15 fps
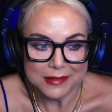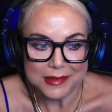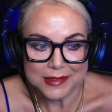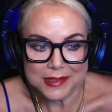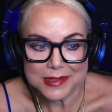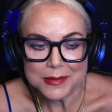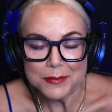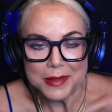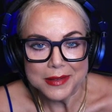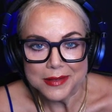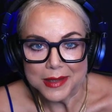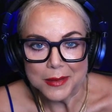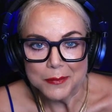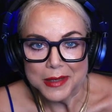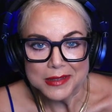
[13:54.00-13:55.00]
that doesn't mean
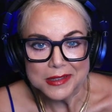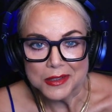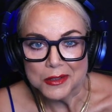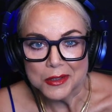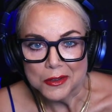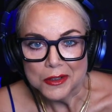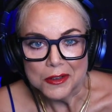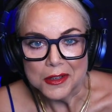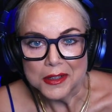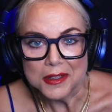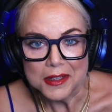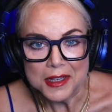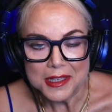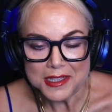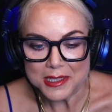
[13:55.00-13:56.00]
that it makes it
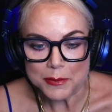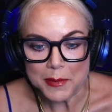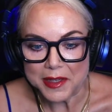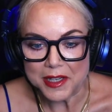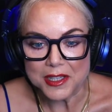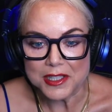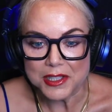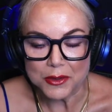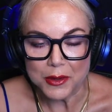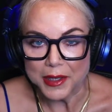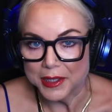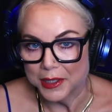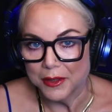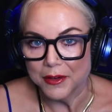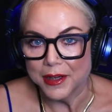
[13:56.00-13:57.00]
good. Right. Just because you
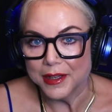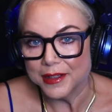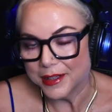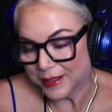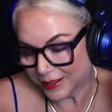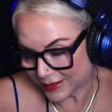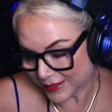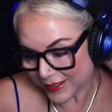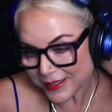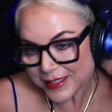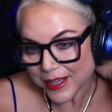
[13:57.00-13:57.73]
hear it and it exists